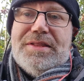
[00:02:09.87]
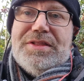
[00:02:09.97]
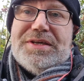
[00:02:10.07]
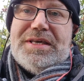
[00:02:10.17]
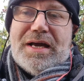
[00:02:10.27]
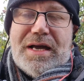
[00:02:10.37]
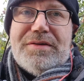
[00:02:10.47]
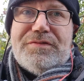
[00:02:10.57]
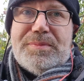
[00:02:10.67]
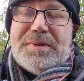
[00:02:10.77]
the
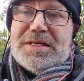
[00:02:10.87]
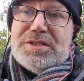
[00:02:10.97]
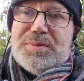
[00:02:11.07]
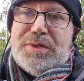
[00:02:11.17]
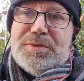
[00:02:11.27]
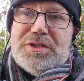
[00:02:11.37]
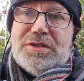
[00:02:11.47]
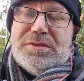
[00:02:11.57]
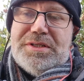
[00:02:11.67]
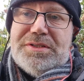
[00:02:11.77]
card from last week, which
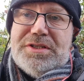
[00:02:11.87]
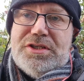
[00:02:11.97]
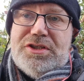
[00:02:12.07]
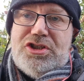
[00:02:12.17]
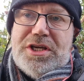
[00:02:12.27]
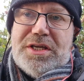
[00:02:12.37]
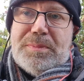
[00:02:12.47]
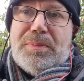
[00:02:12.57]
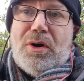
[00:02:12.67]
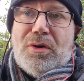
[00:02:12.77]
included the Jake
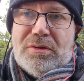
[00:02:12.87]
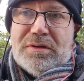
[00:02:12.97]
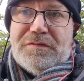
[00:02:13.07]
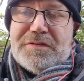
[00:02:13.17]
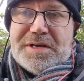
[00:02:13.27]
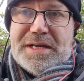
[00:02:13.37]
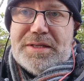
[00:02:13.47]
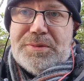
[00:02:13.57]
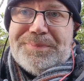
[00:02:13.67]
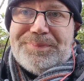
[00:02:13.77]
Paul
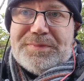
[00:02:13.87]
Farrago